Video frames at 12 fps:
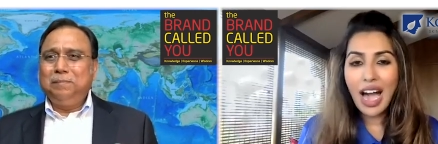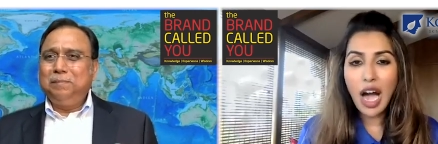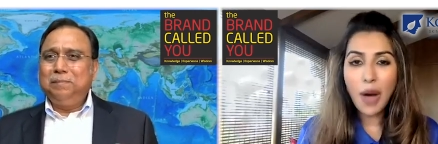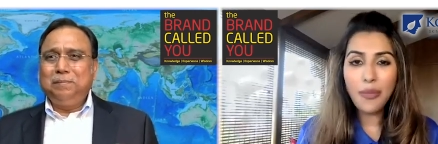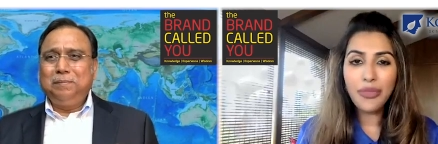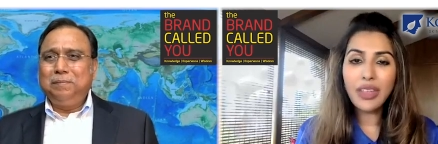
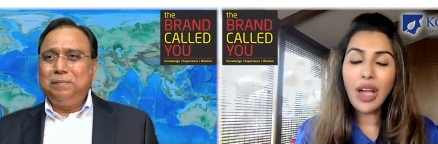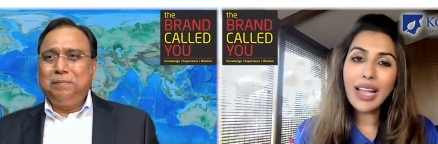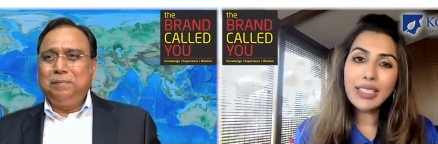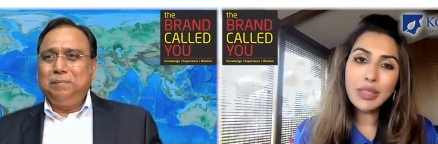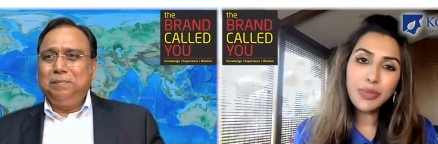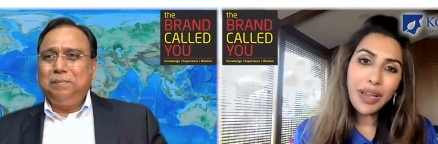Speaker 1: I
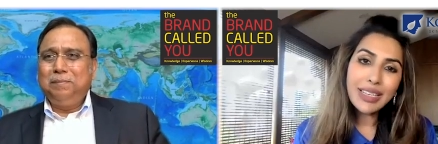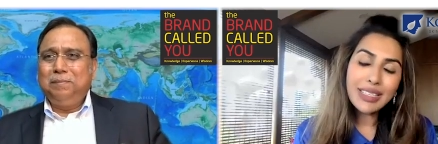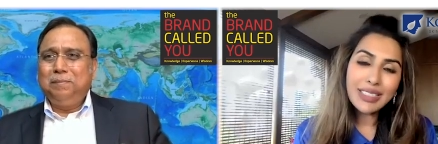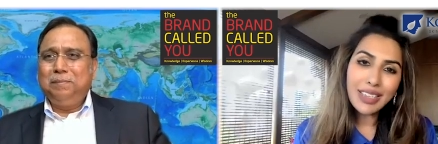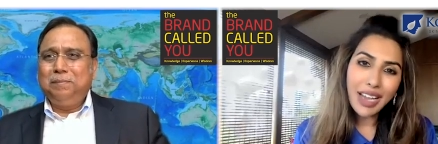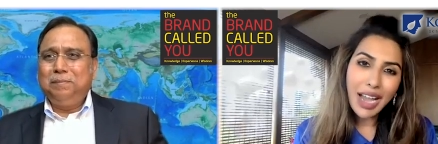
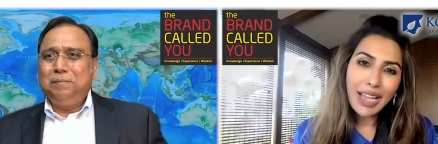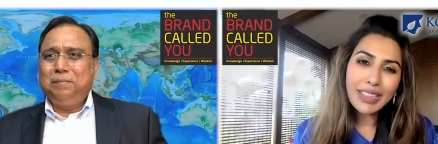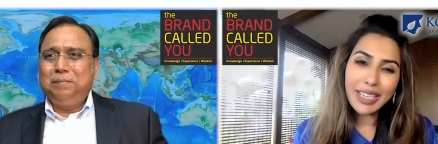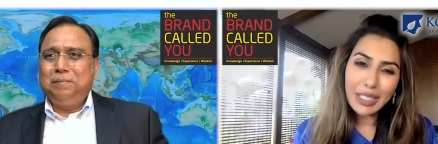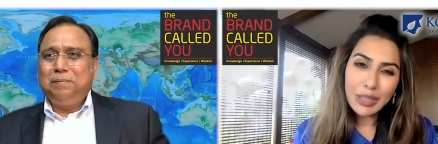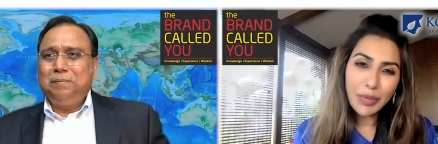think
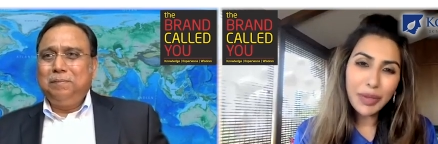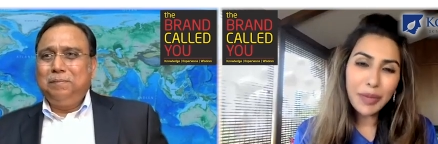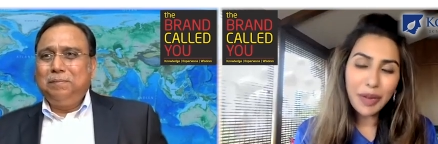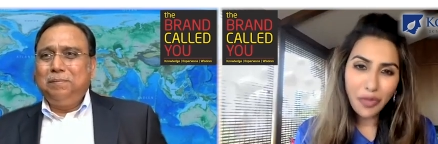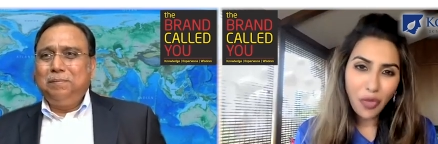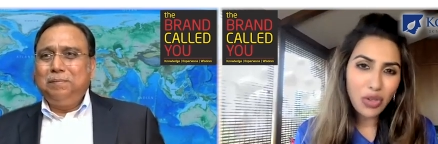I spend
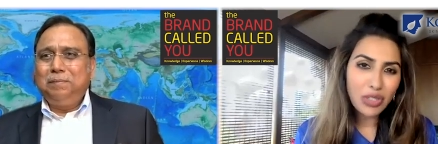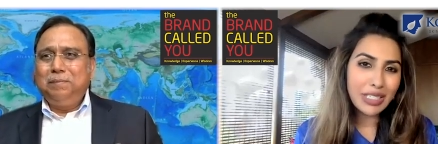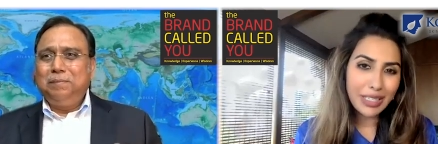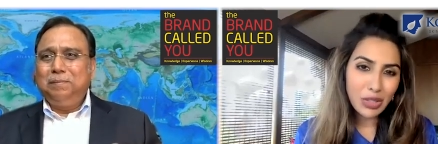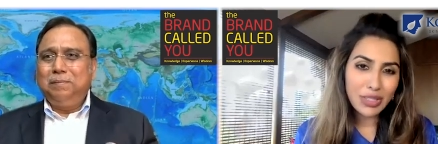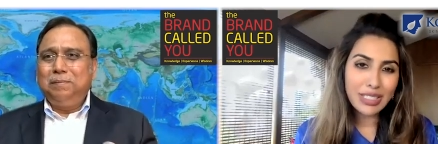about
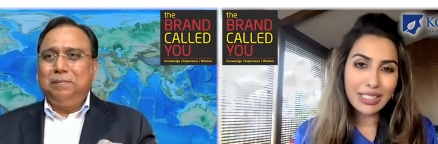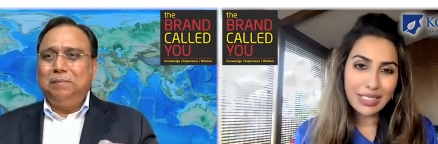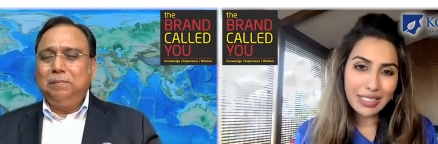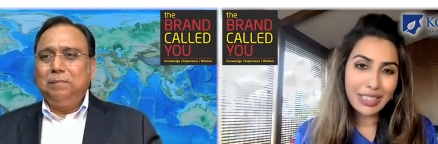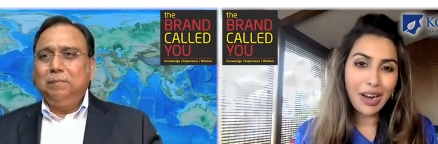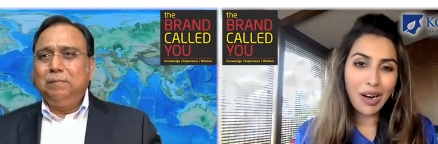14 to
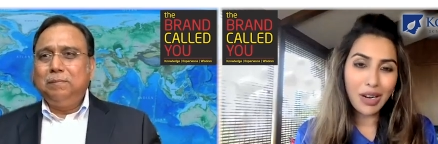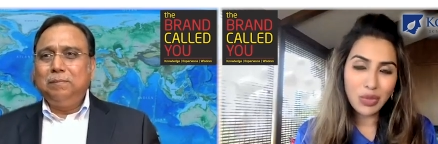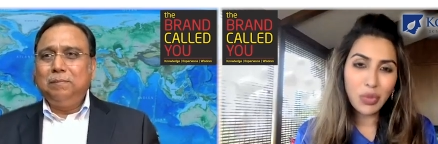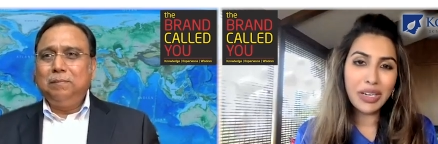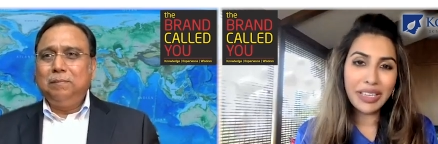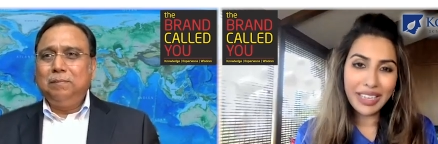16 hours
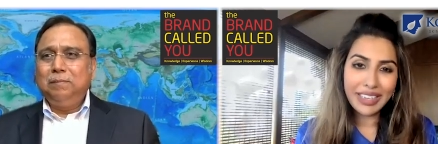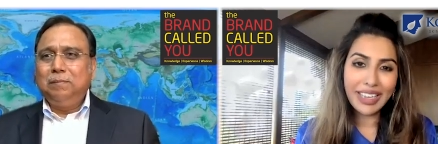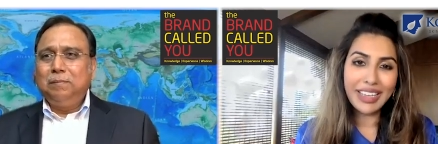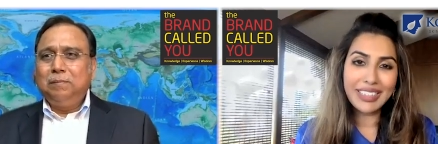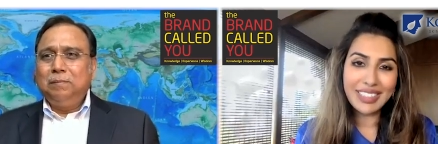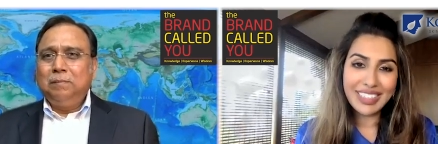working
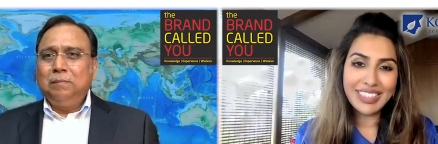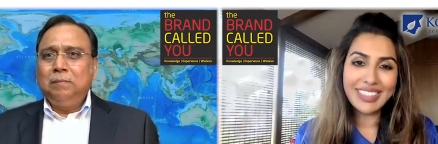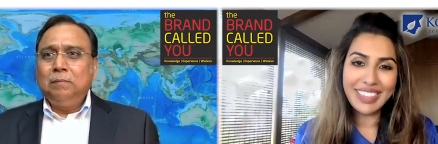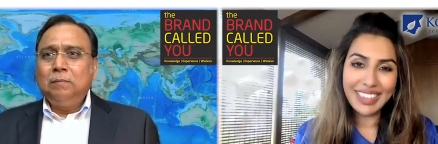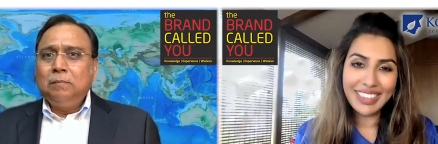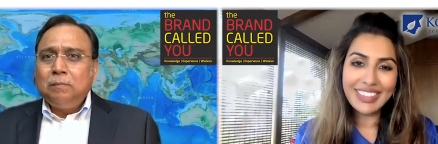days these
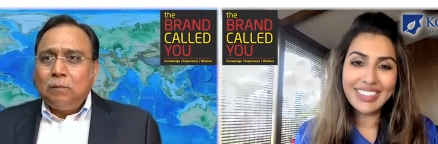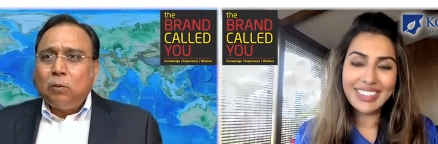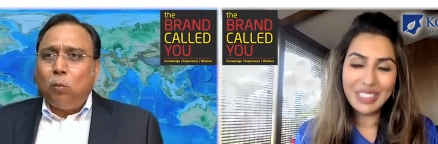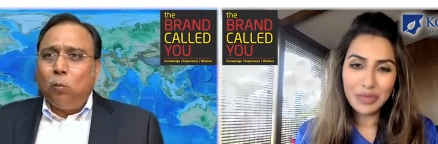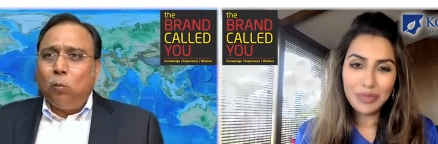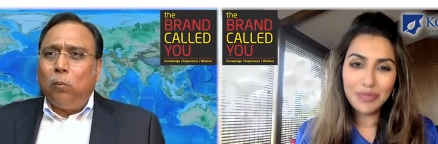days.
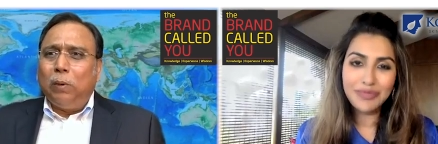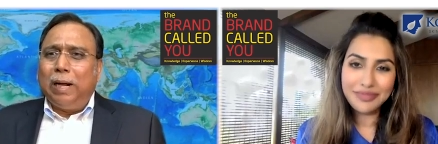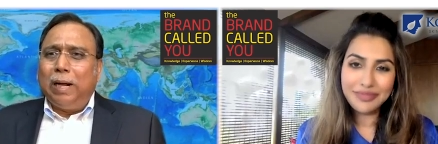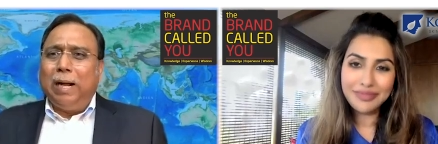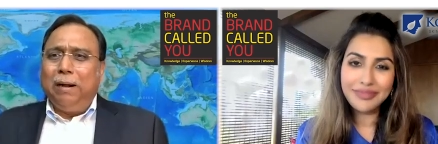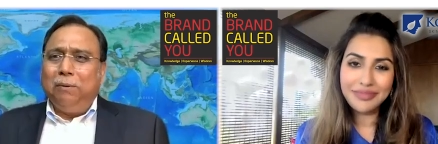
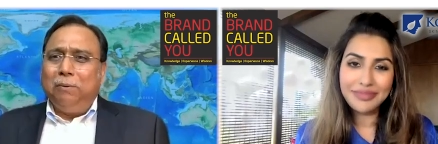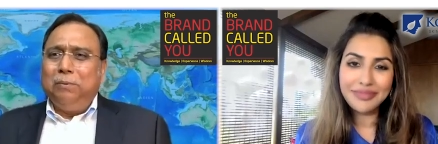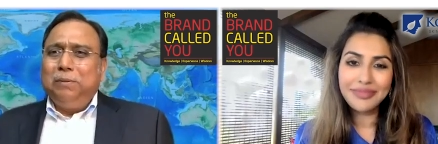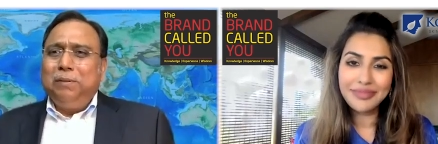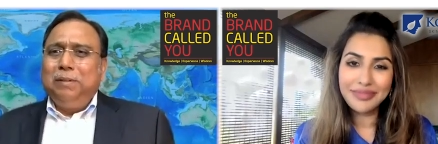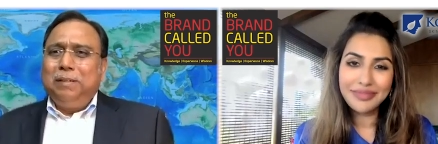
Speaker 2: Wow.
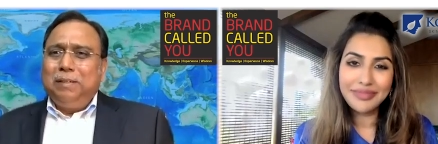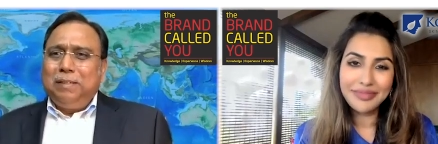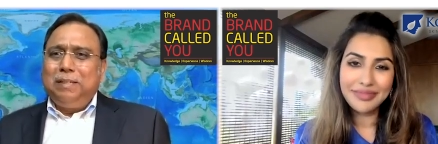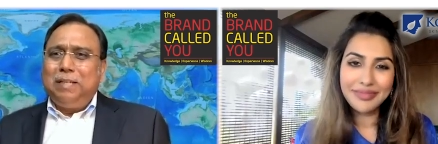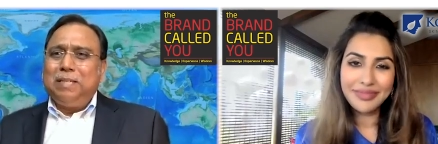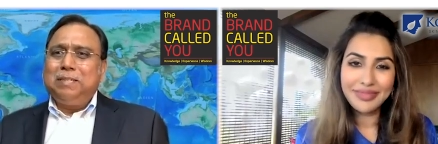
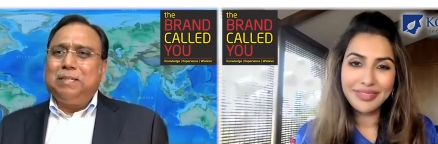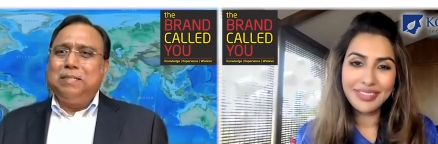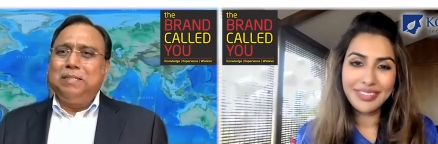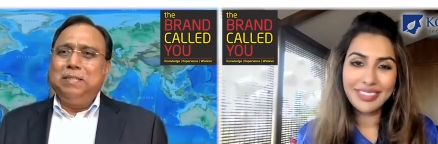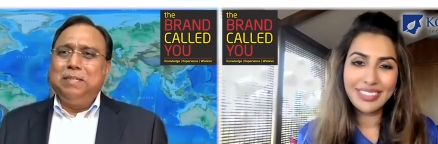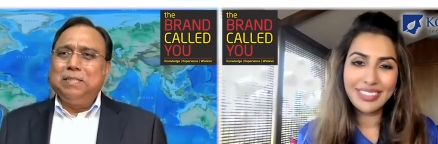That's a
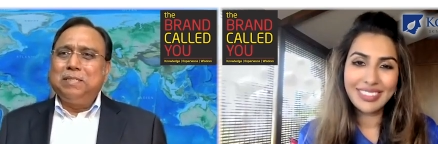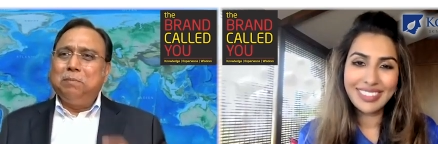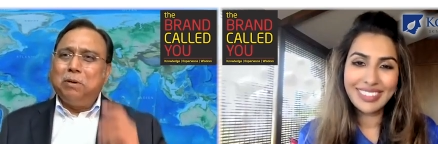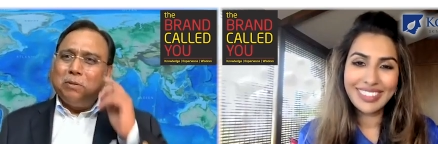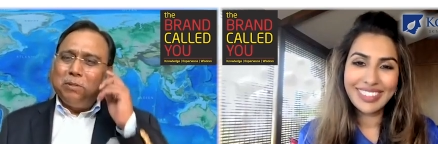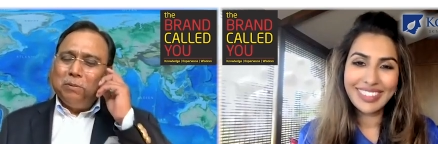serious
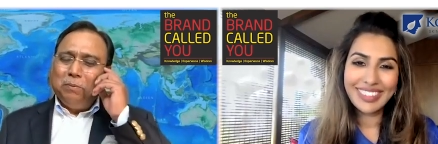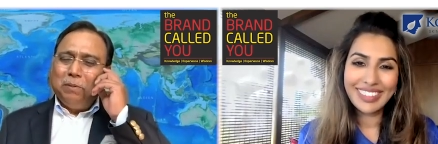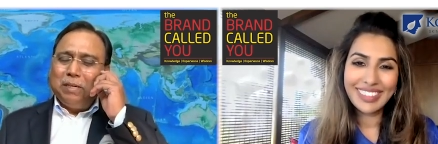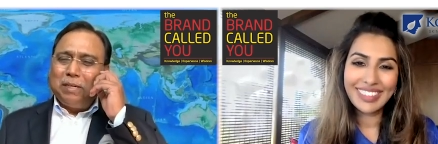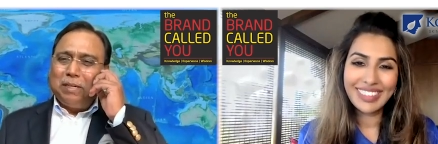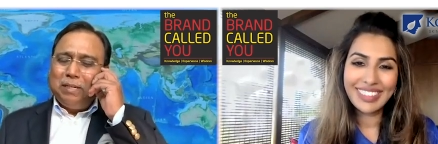amount of
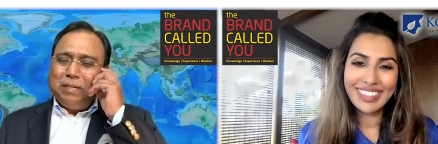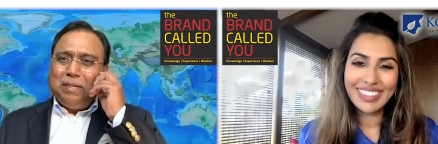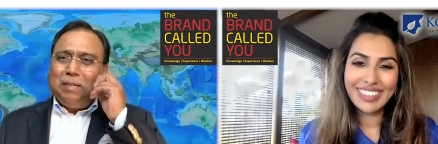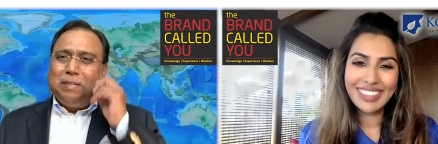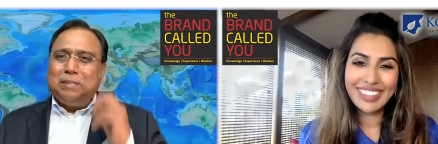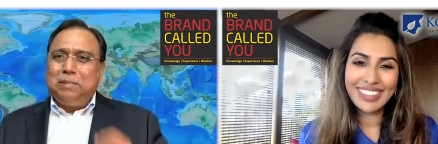work.
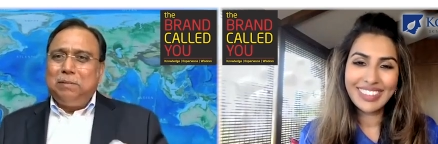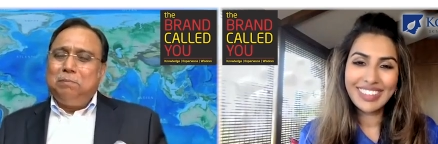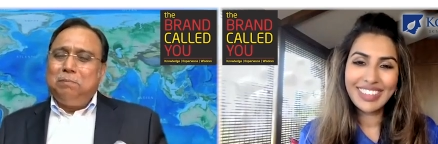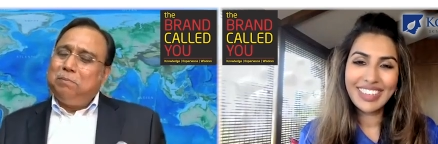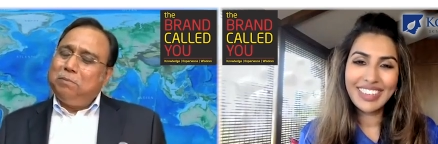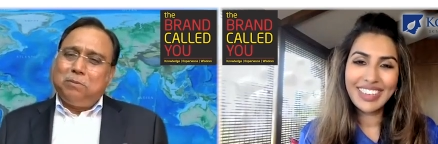So,
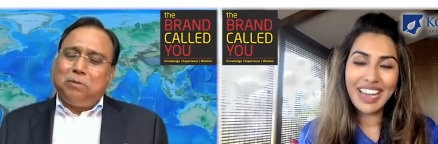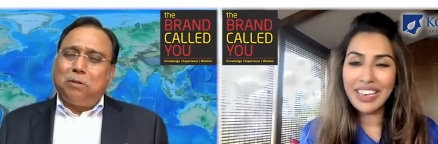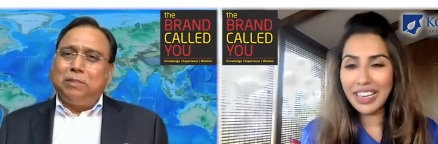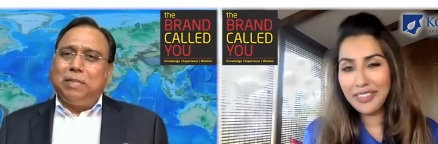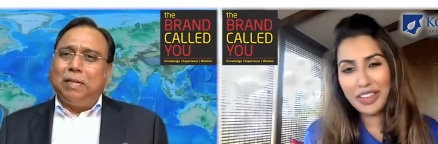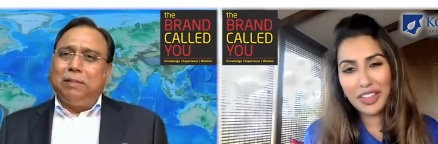
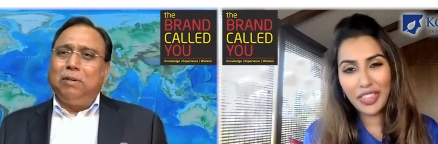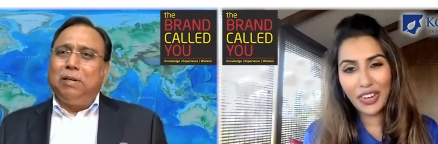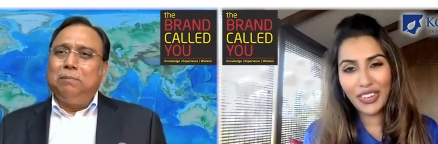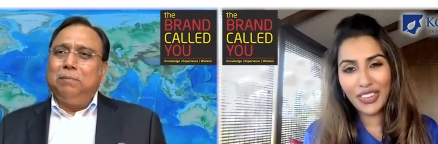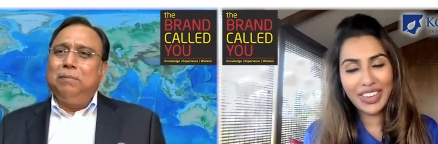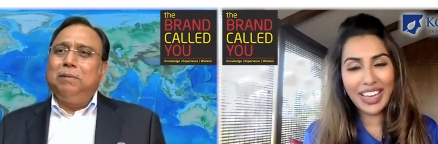
Speaker 1: Dr.
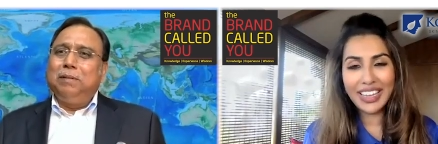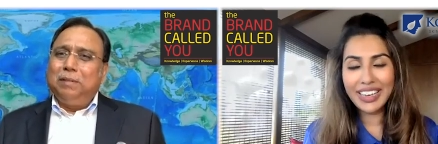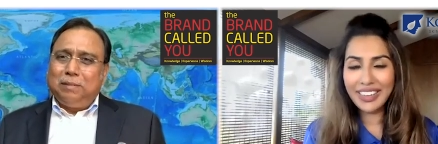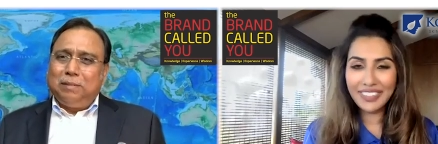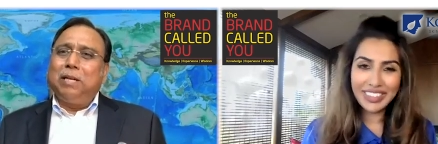I love